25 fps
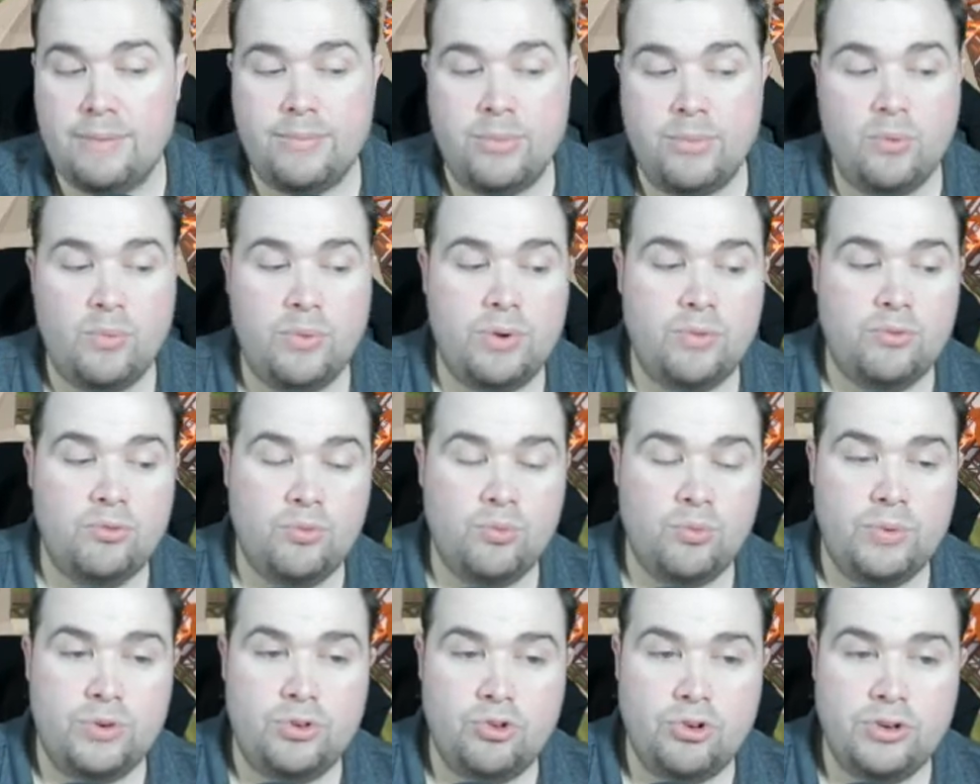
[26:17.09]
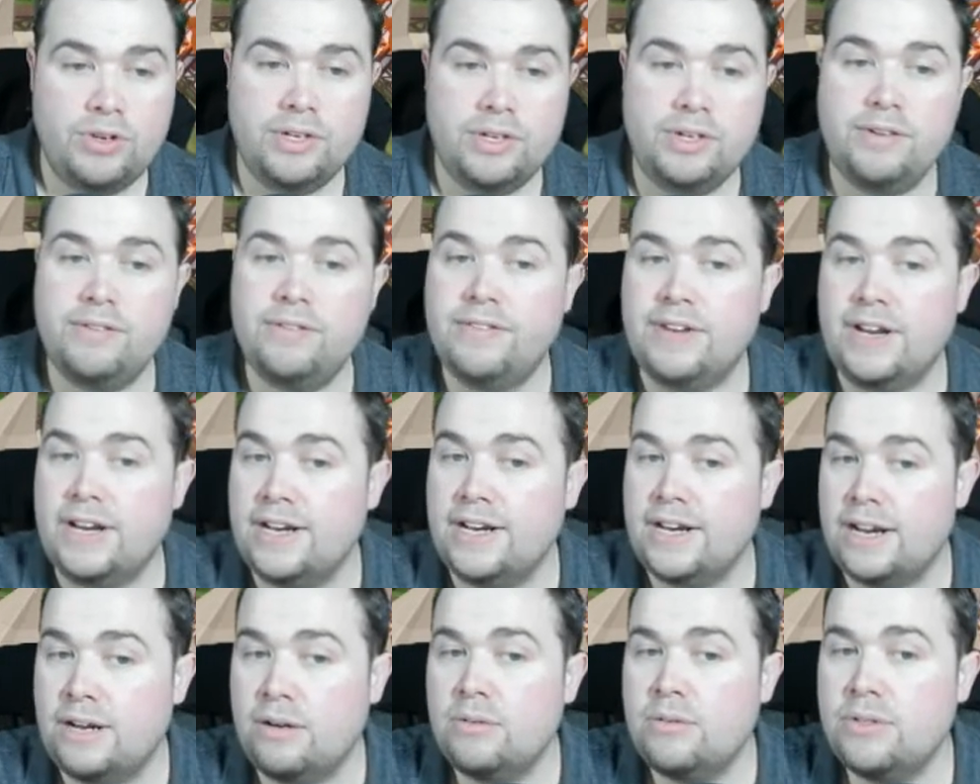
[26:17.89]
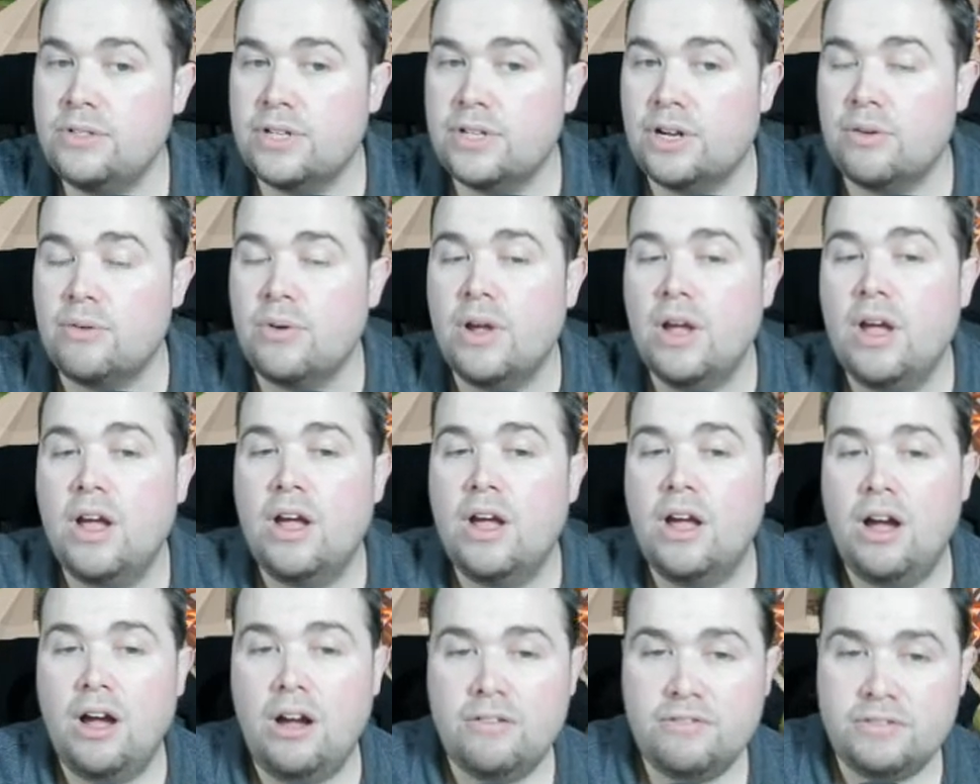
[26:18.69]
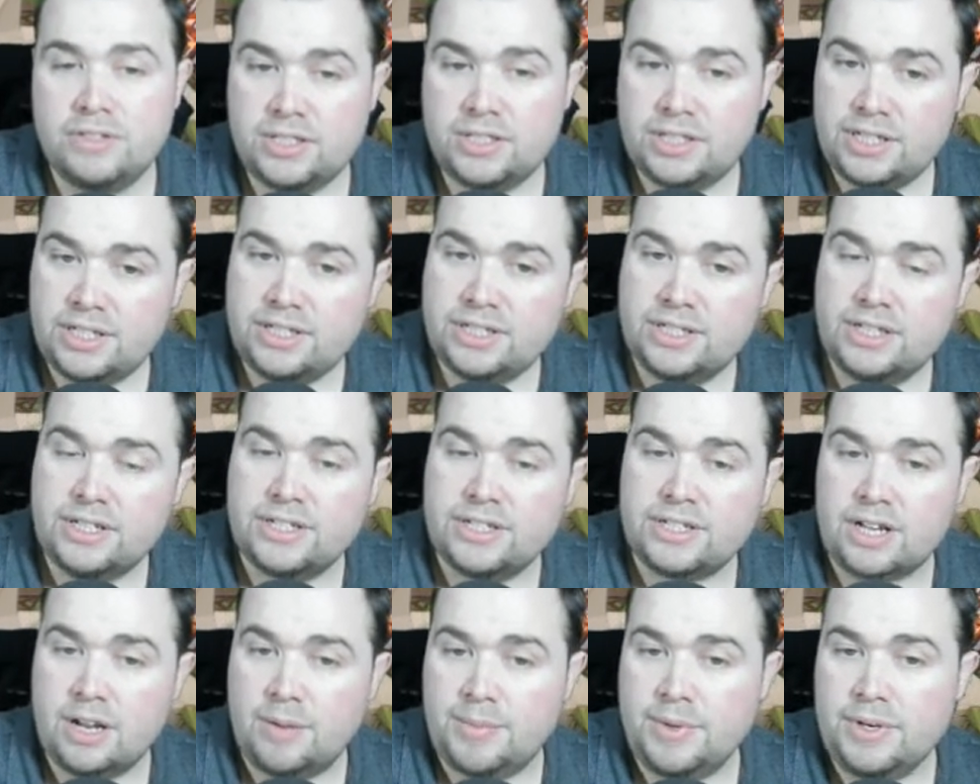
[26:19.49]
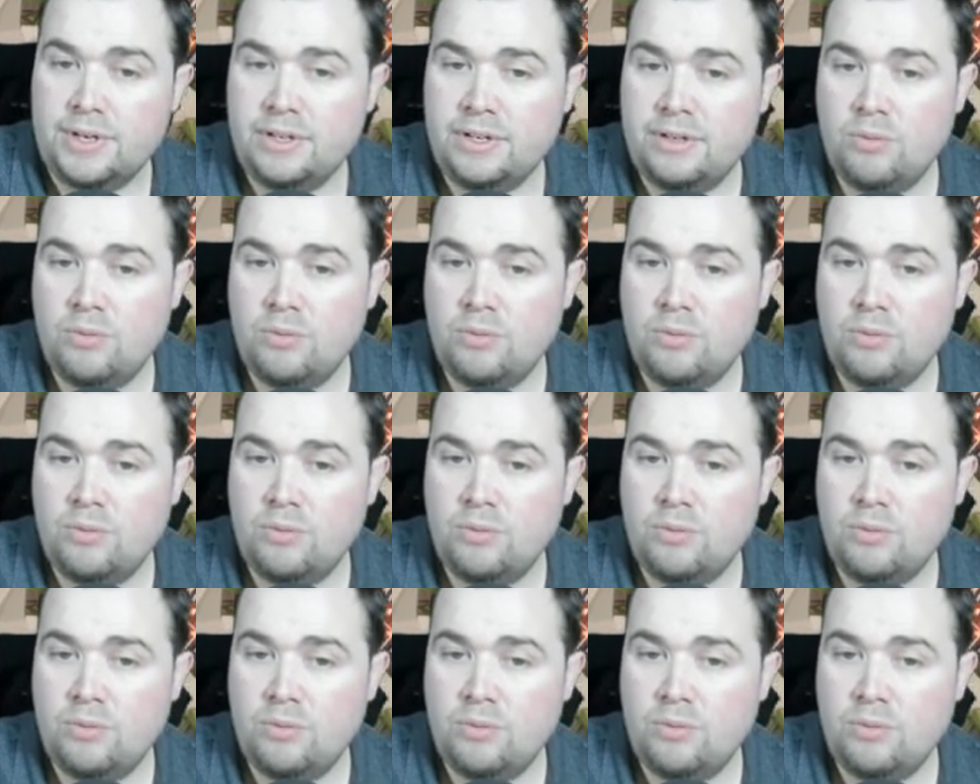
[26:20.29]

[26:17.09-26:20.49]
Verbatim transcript: But we've triggered an event now, so harvest season is coming.